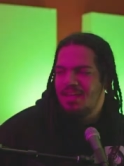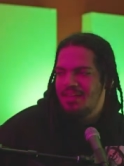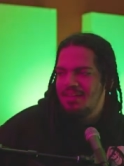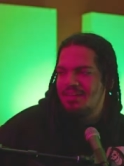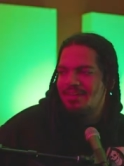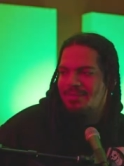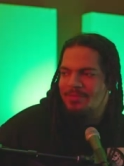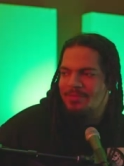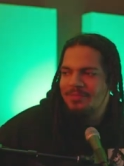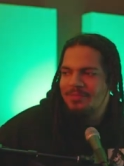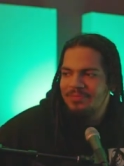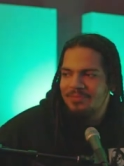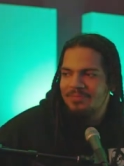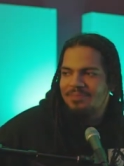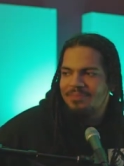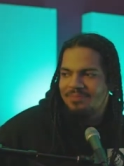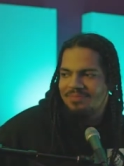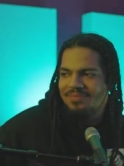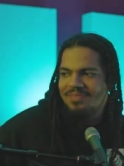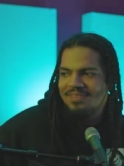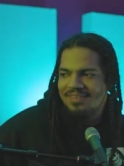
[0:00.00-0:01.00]
a ten pack.
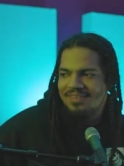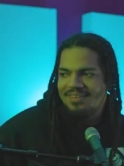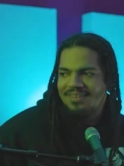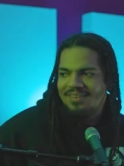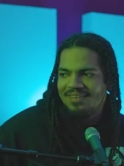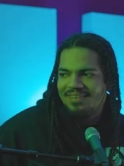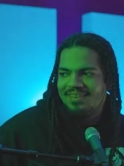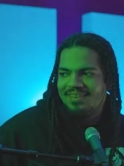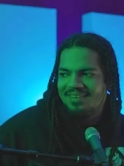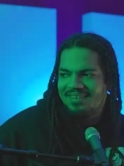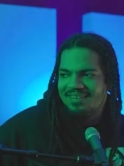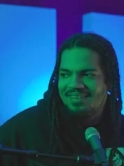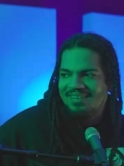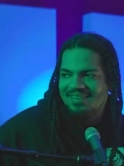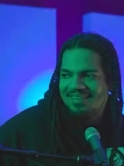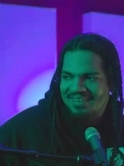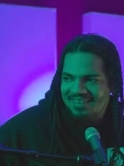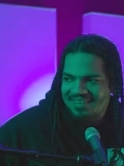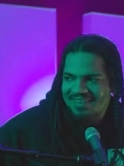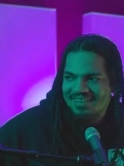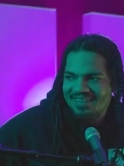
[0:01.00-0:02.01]
Oatmeal
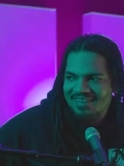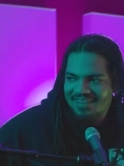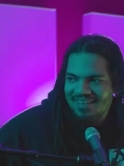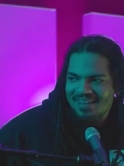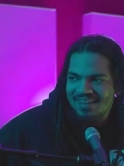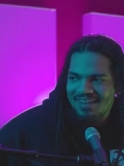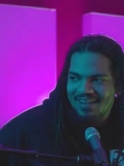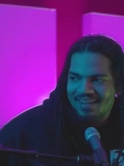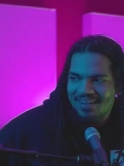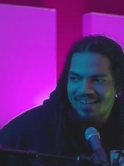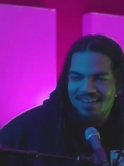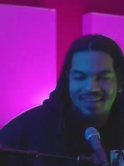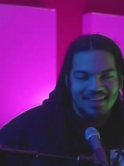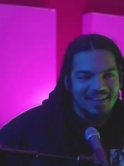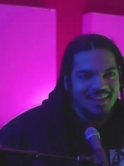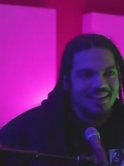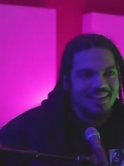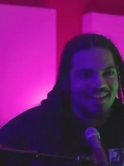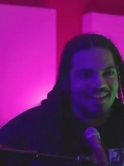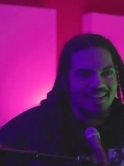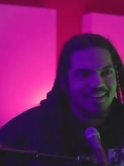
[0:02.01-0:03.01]
pies. yeah, As
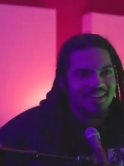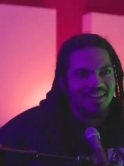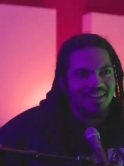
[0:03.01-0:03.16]
soon as they,